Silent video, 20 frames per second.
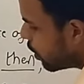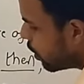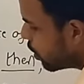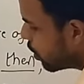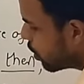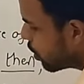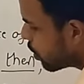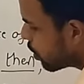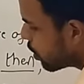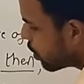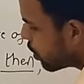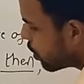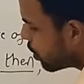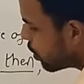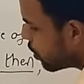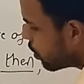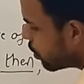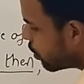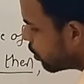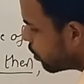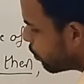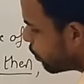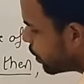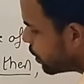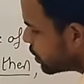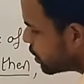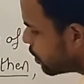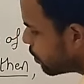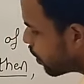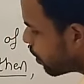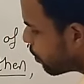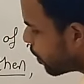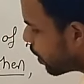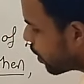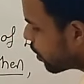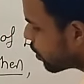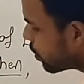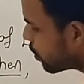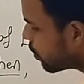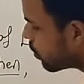in the principal
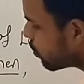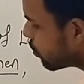part.